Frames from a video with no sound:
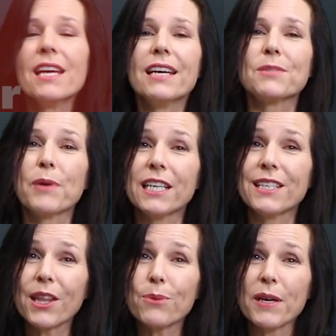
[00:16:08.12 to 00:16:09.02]
It's been
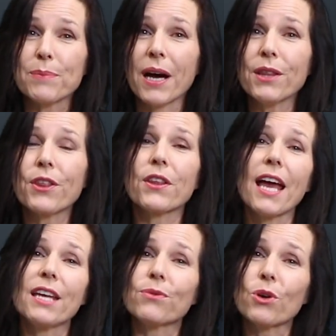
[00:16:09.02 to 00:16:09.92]
another big month,
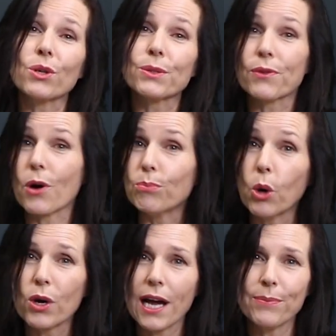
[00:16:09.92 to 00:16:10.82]
and of course we've got
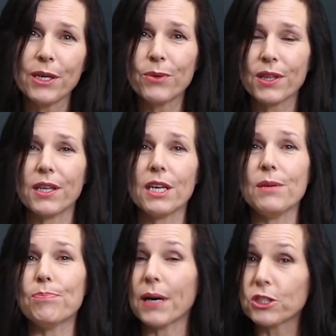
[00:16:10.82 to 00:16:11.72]
more coming with the
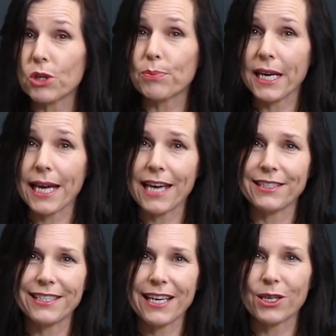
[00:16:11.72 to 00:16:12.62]
budget being
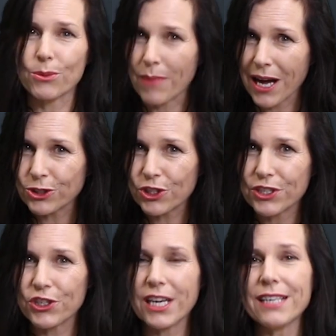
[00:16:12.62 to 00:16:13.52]
handed down in March
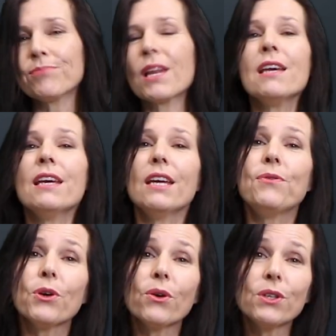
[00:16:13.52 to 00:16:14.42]
this year. If
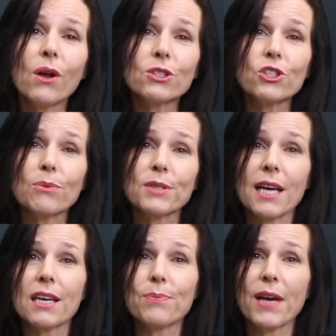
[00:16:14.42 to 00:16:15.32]
you're on Knowledge Shop's
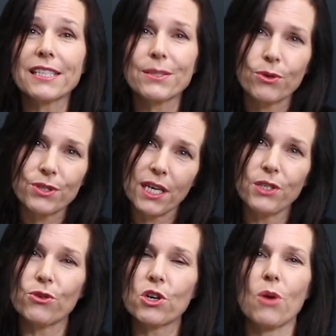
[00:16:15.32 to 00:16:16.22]
database, we'll send
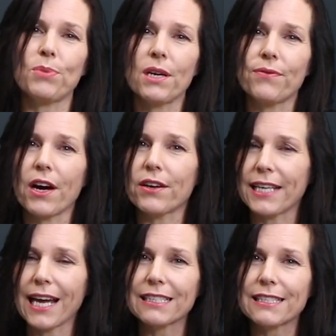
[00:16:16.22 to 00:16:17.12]
you a copy of our
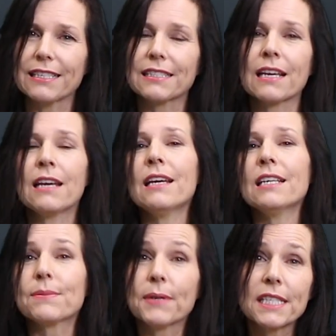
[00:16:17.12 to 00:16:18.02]
analysis
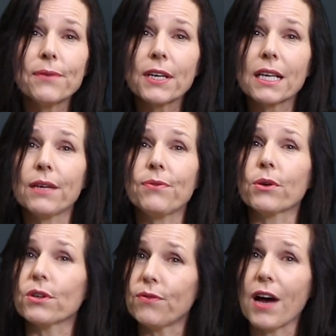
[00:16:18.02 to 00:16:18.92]
specifically
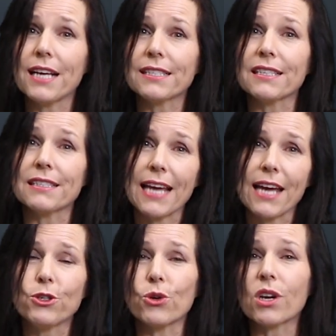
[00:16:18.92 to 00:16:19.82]
for advisors
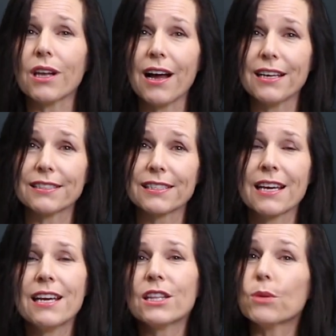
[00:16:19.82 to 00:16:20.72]
and your clients
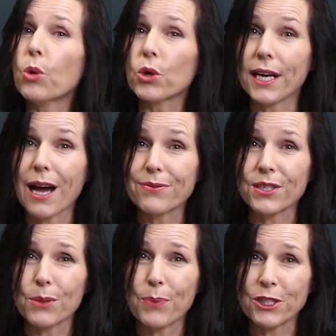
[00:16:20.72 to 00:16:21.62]
the morning after
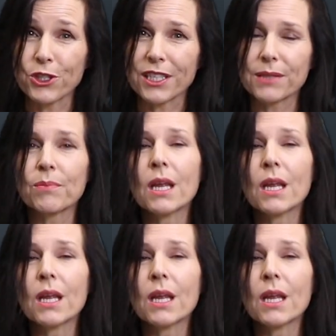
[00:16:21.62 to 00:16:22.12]
the budget.